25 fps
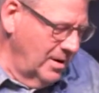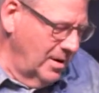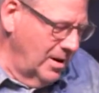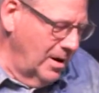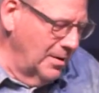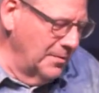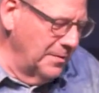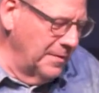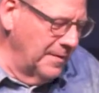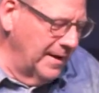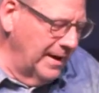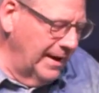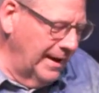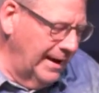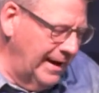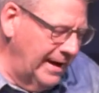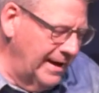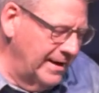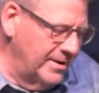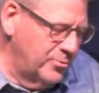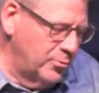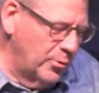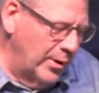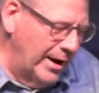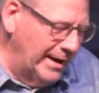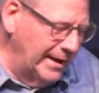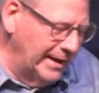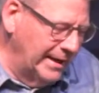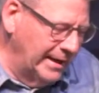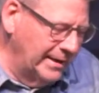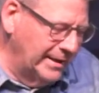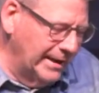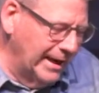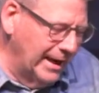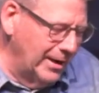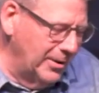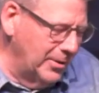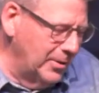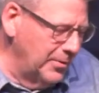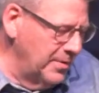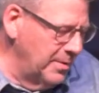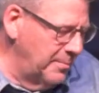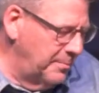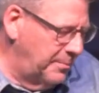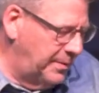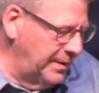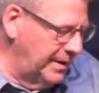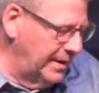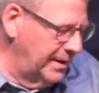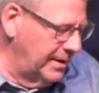on the head, running down on the
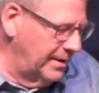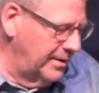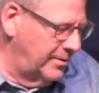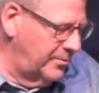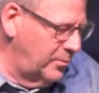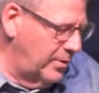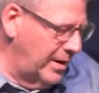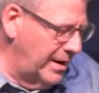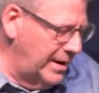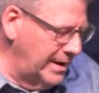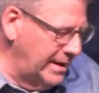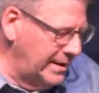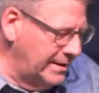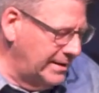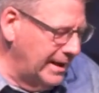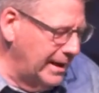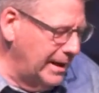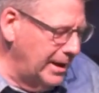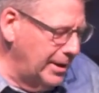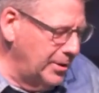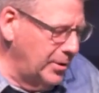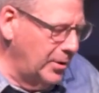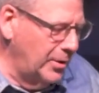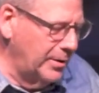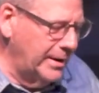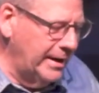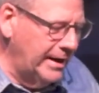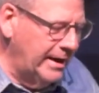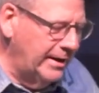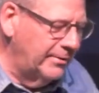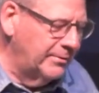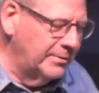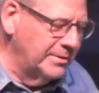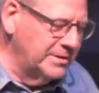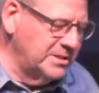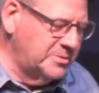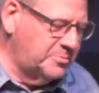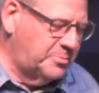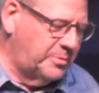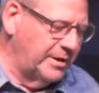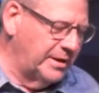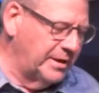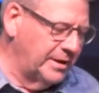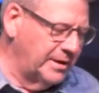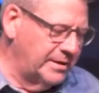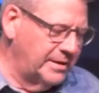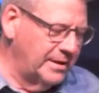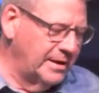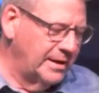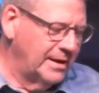beard, running down on Aaron's
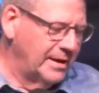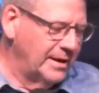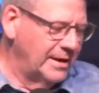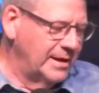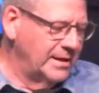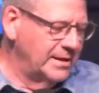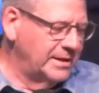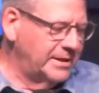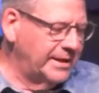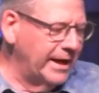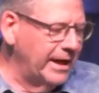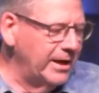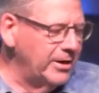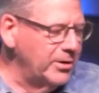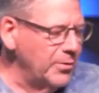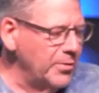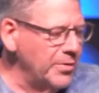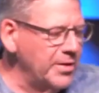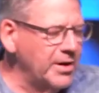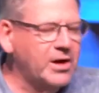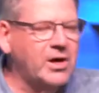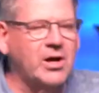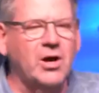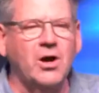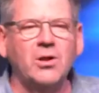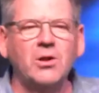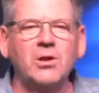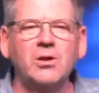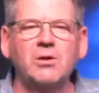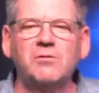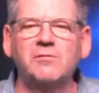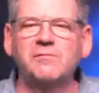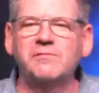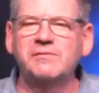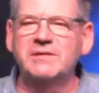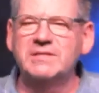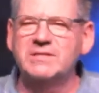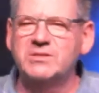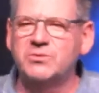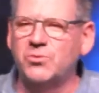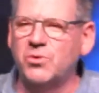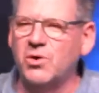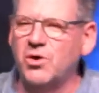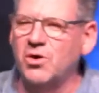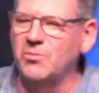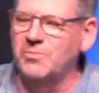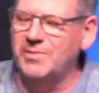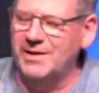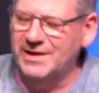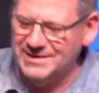beard, down on the collar of his
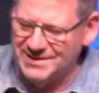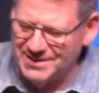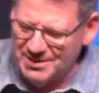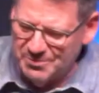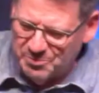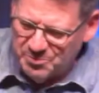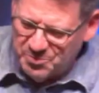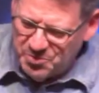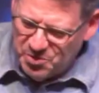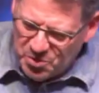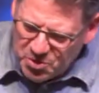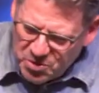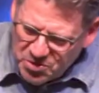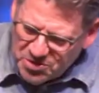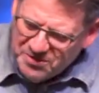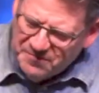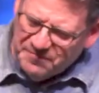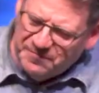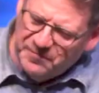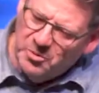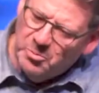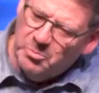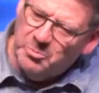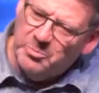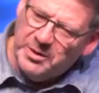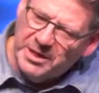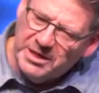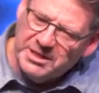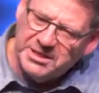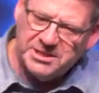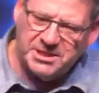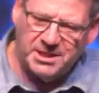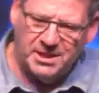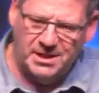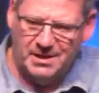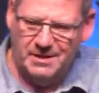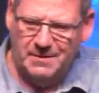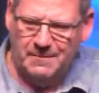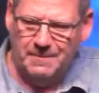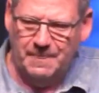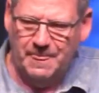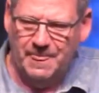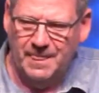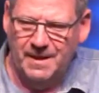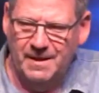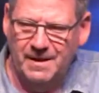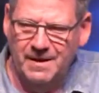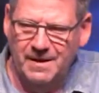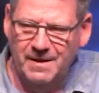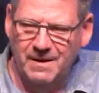robe. That's a beautiful picture
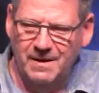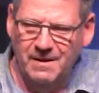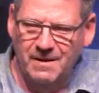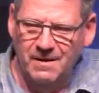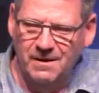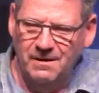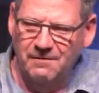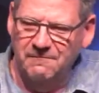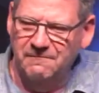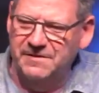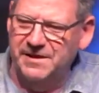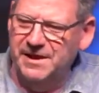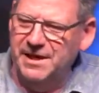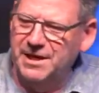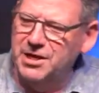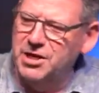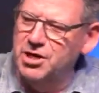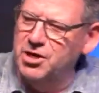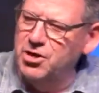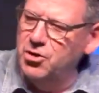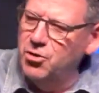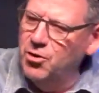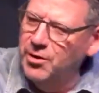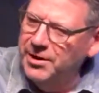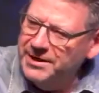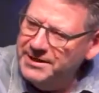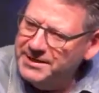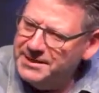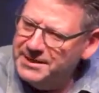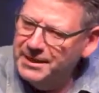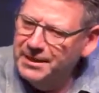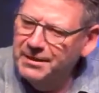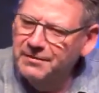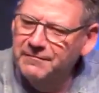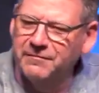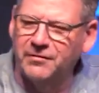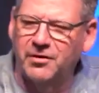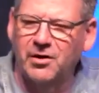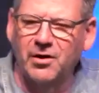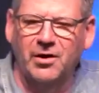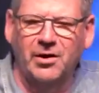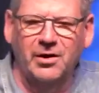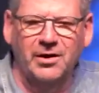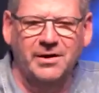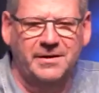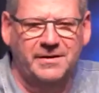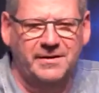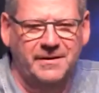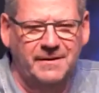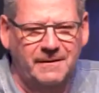of the anointing of
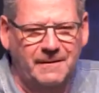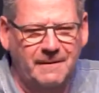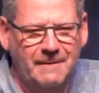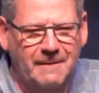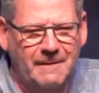God